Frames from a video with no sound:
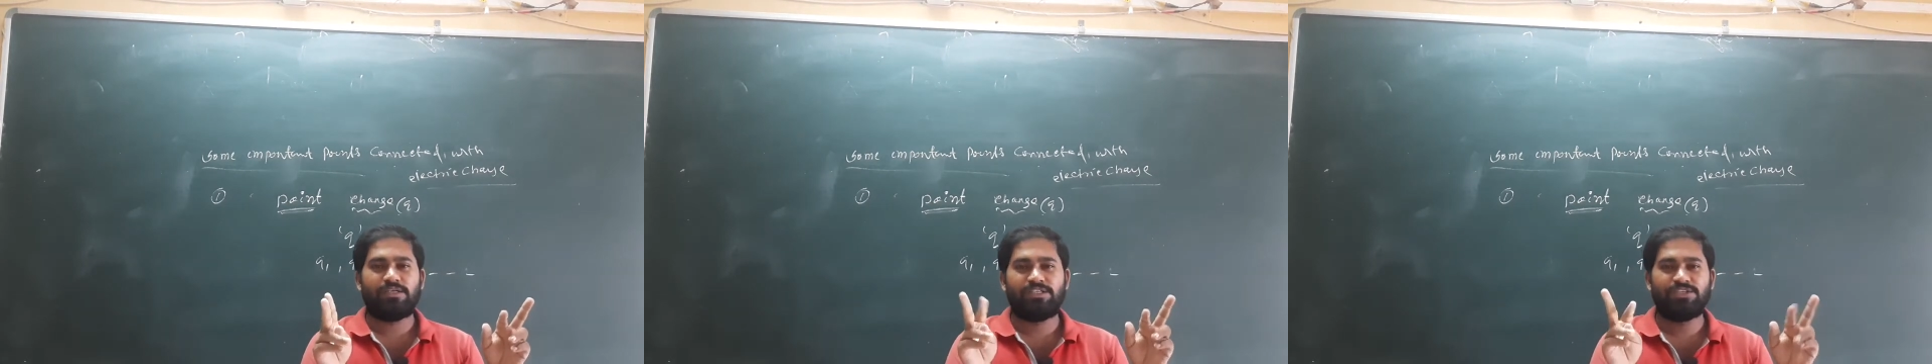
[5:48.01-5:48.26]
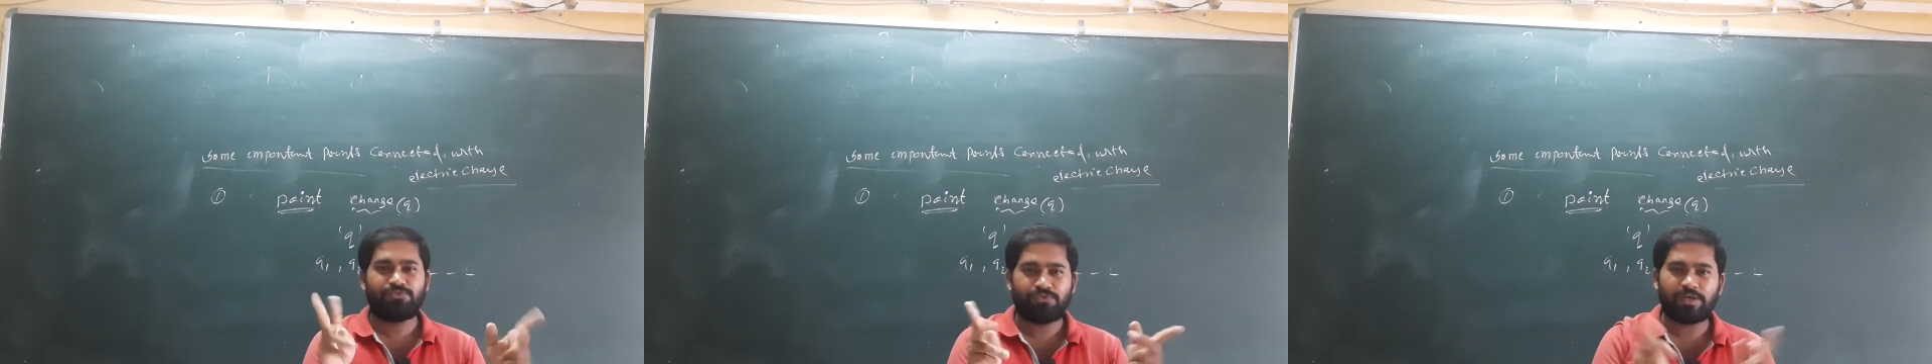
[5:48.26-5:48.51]

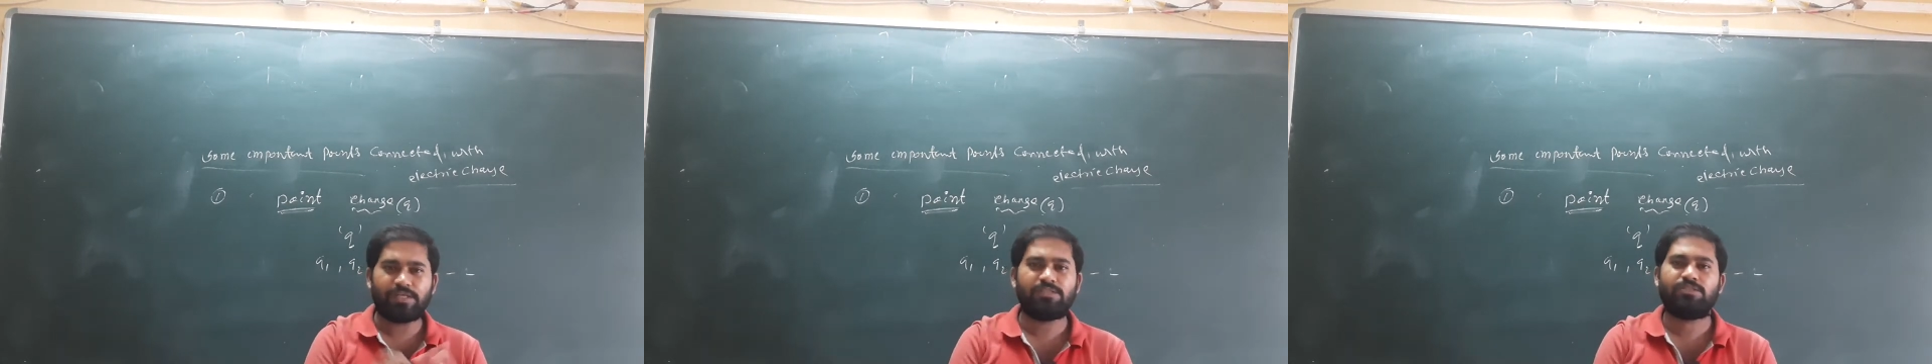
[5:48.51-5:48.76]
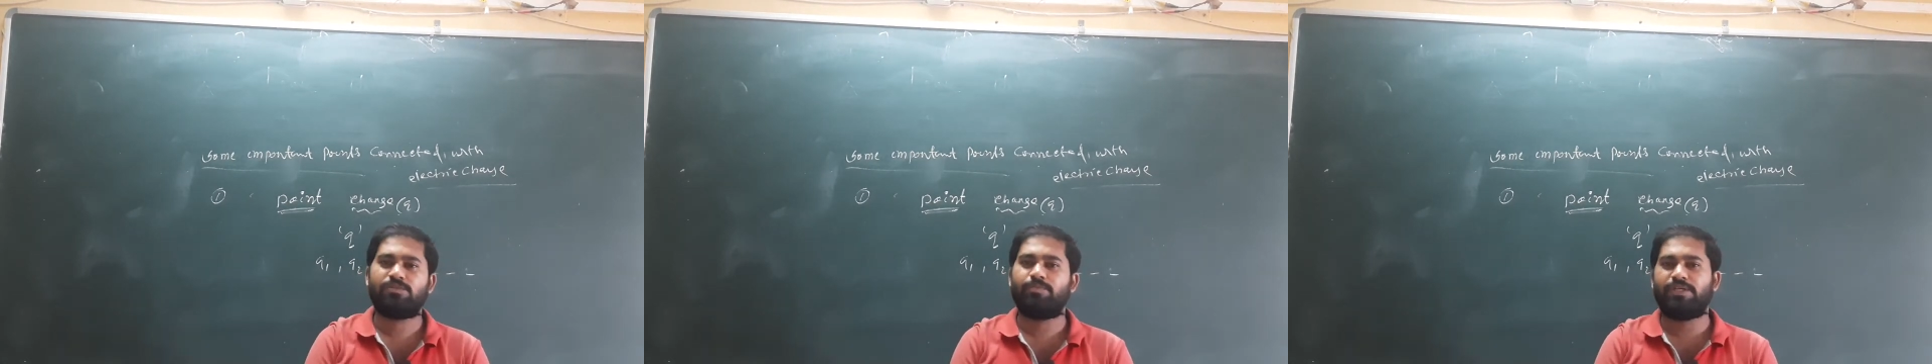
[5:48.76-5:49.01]

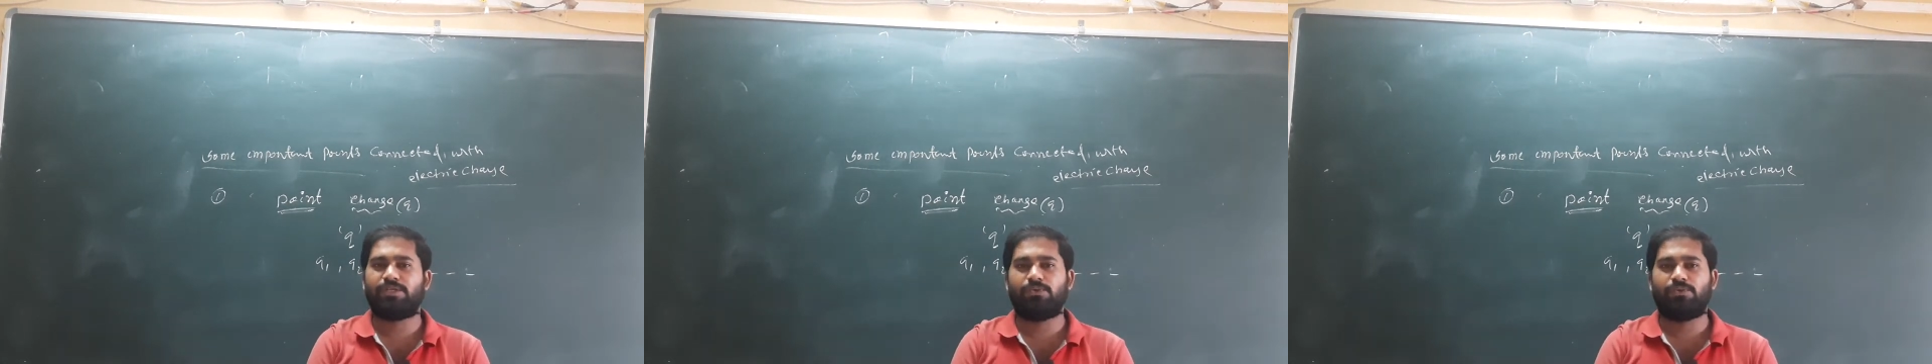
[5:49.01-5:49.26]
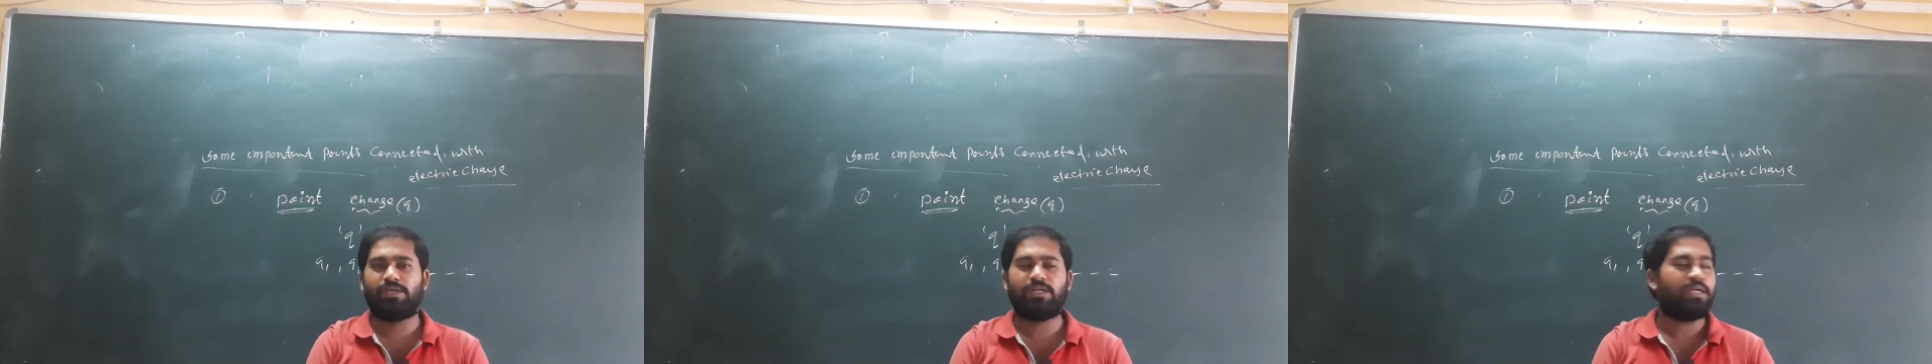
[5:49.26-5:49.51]
difference
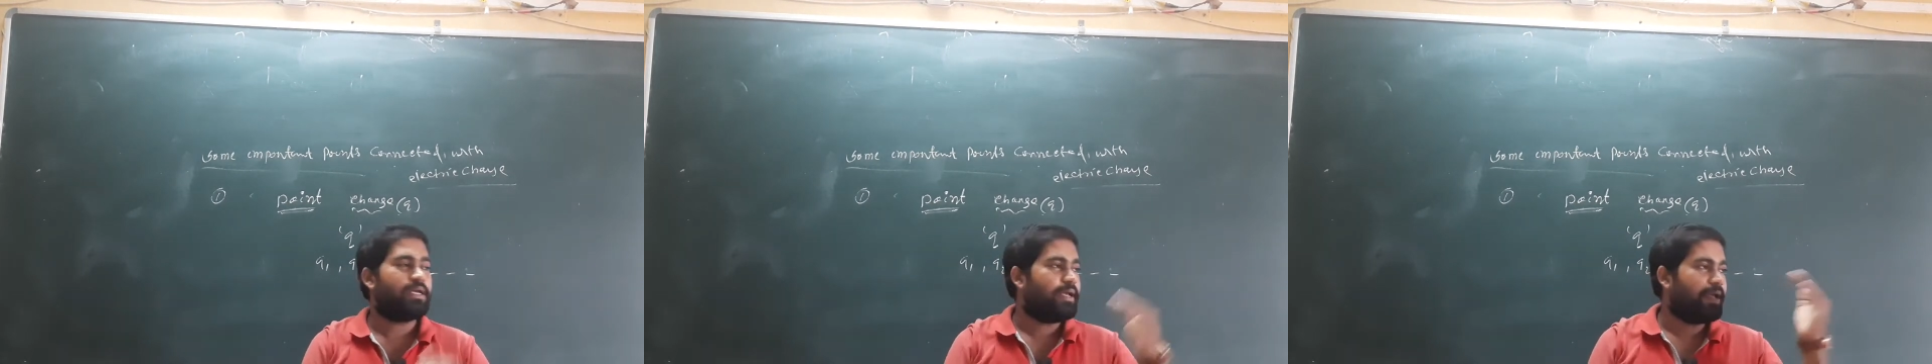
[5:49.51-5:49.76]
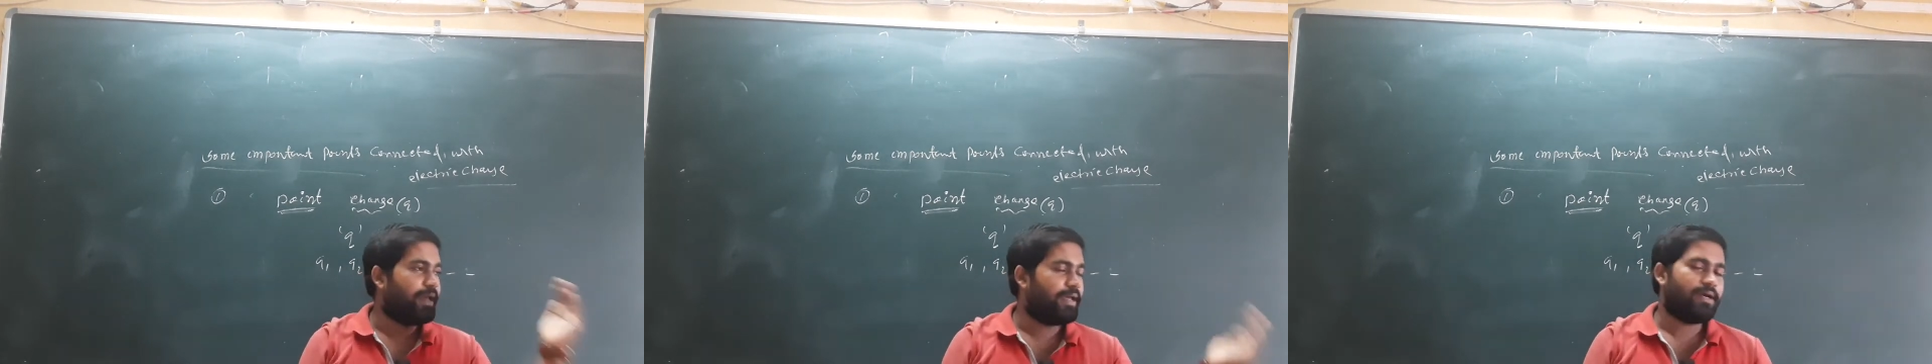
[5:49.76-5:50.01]
between
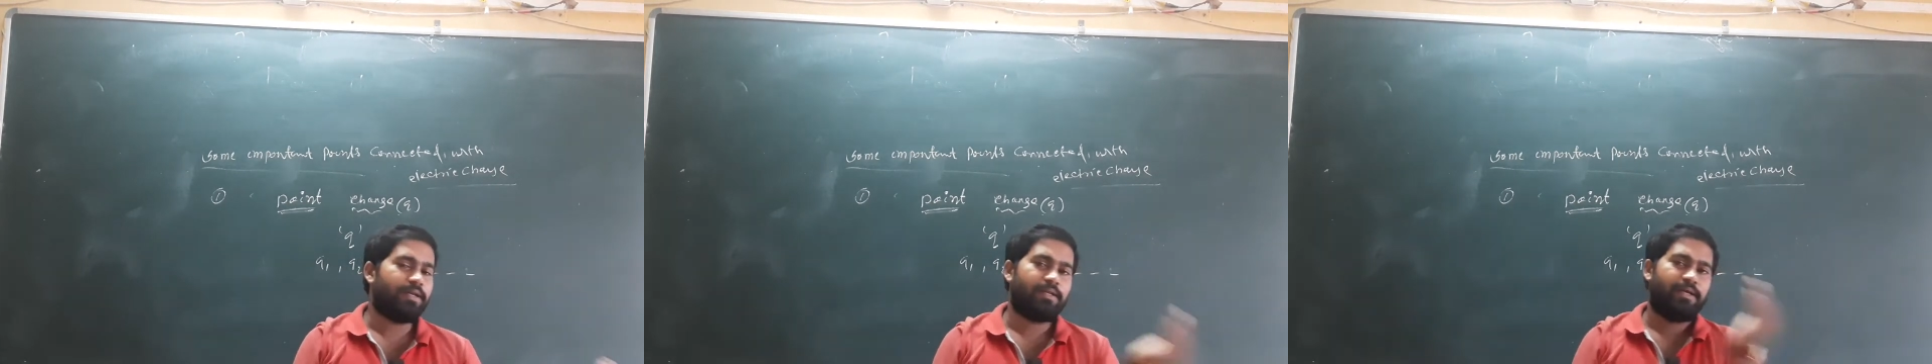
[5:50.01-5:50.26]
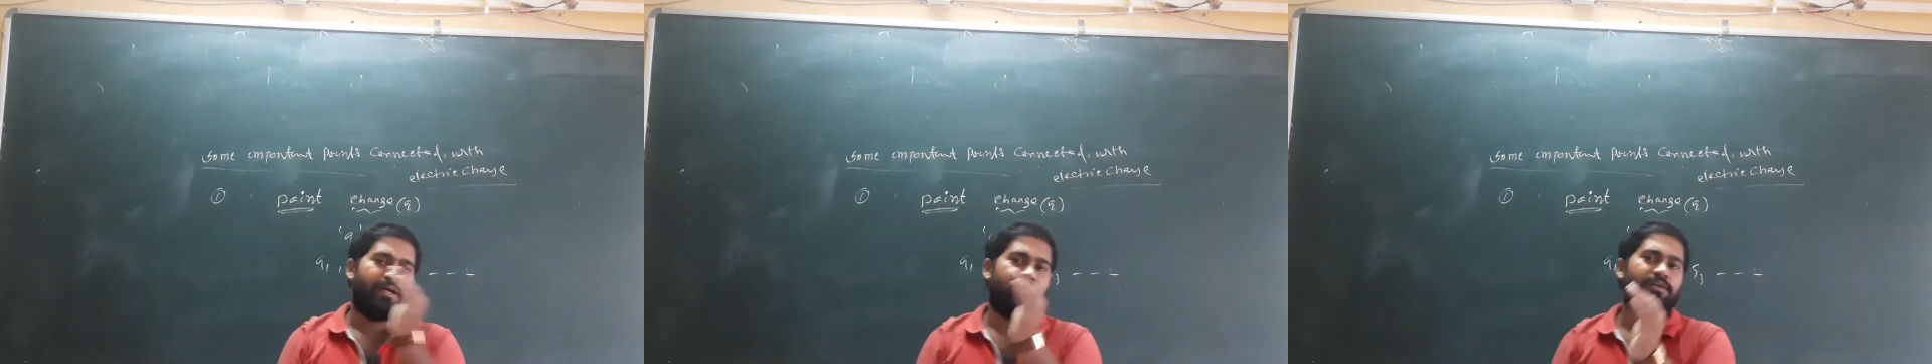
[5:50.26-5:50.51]
air
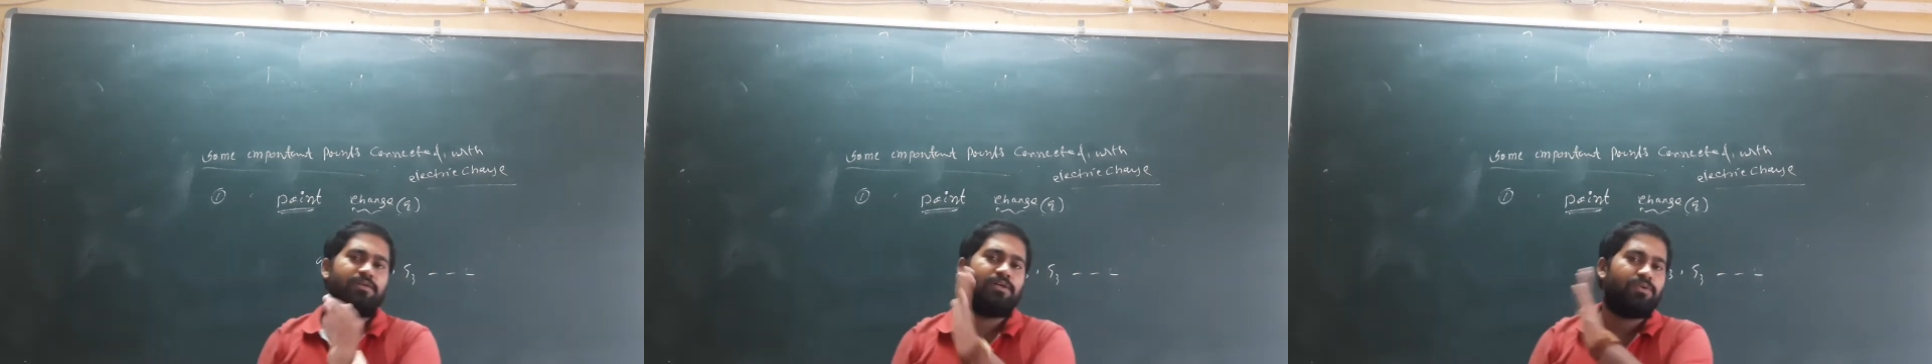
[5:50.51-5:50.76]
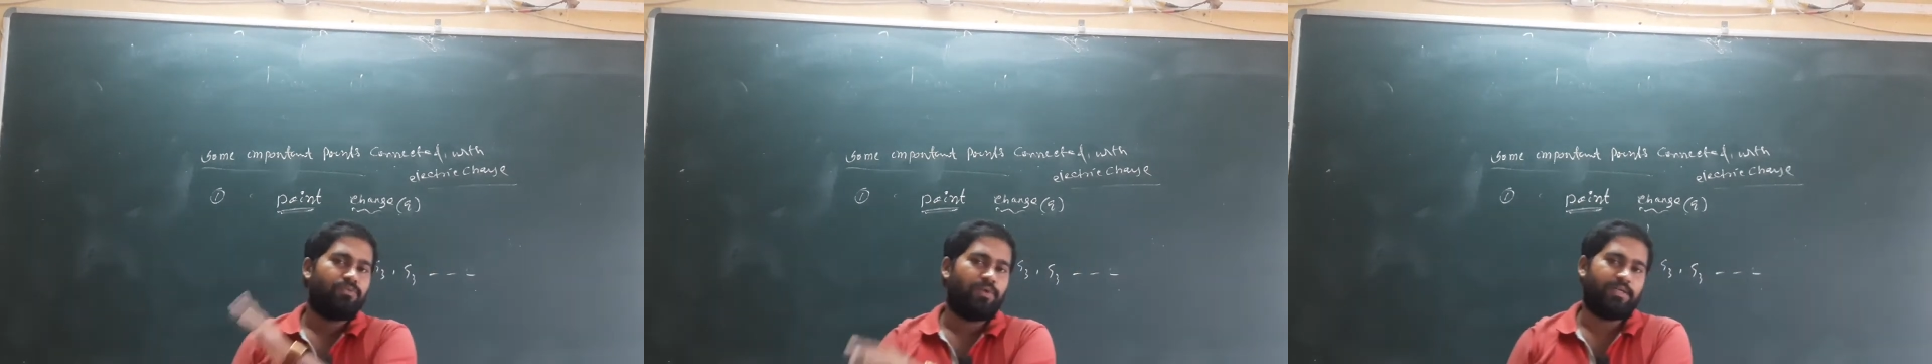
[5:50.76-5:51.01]
and
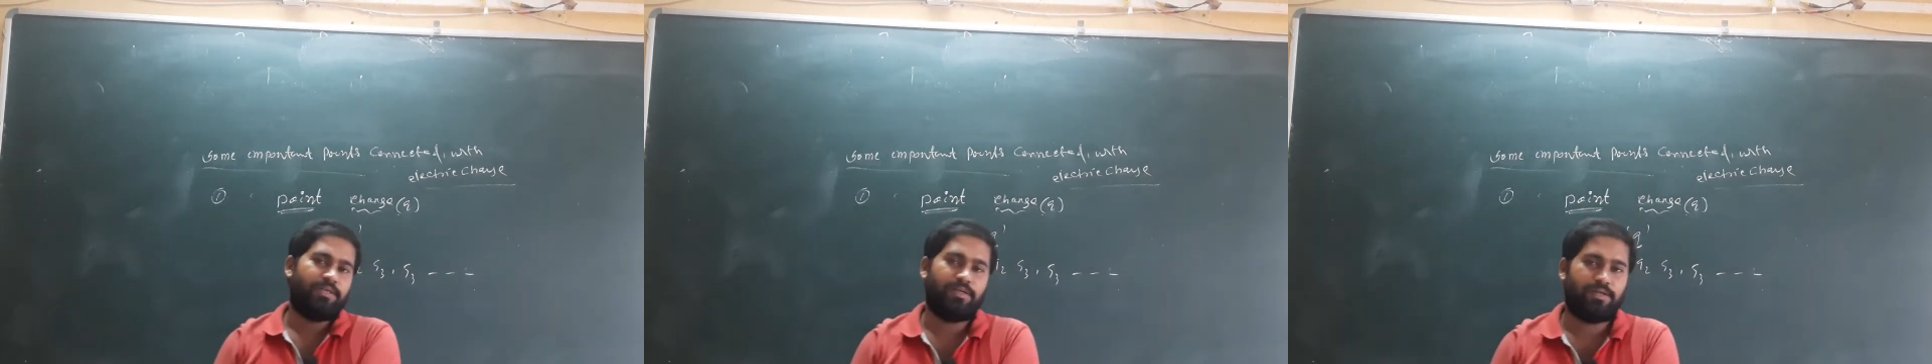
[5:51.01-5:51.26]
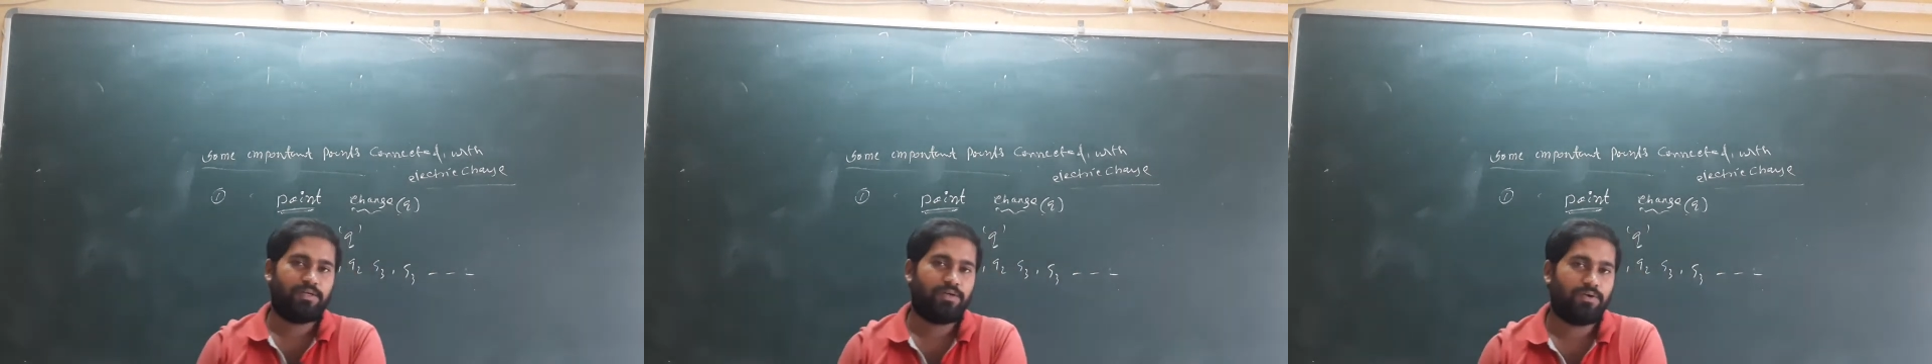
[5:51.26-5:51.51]
water.